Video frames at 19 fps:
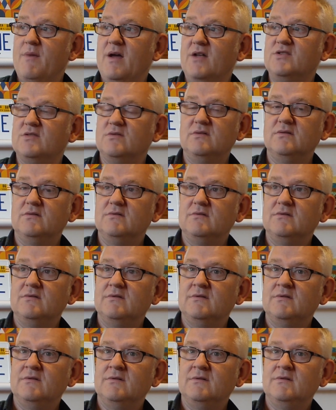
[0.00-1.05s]
imagine
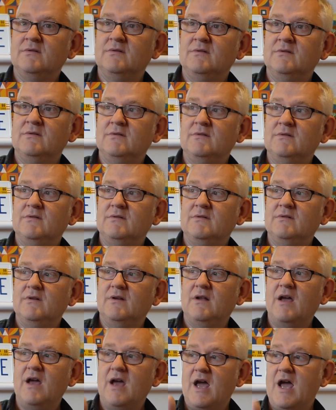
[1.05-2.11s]

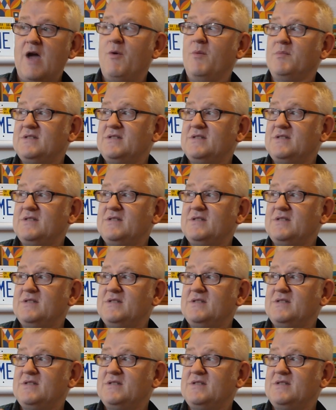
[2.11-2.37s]
how